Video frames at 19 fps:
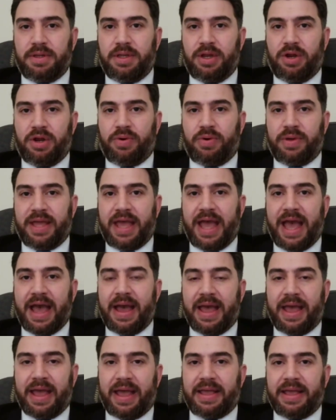You know,
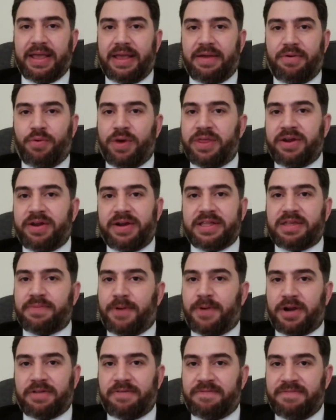whether
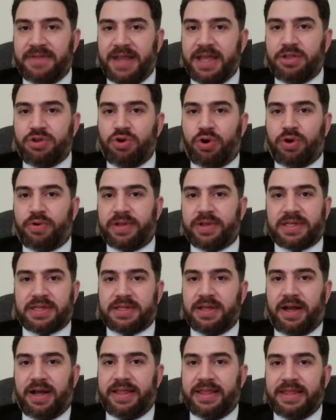it's part of NATO or
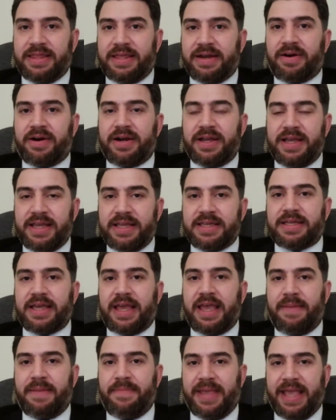it's not, there
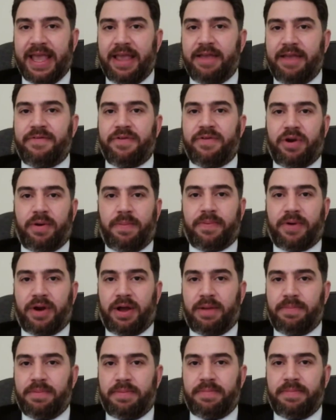is a behavioral
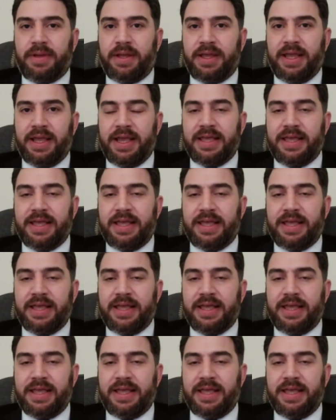problem